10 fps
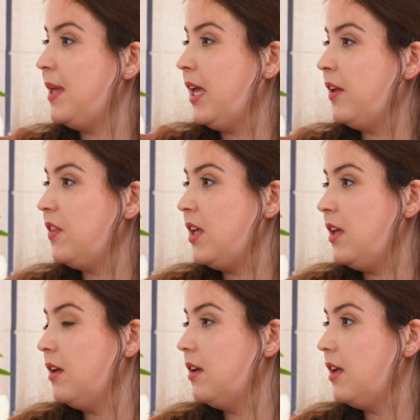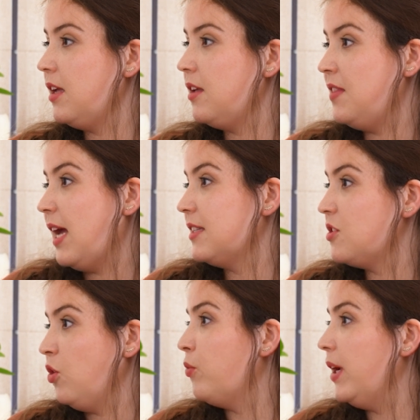being
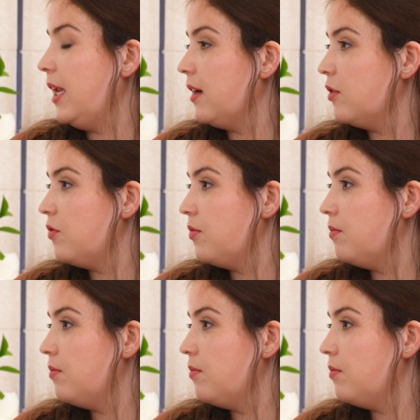that's your reading of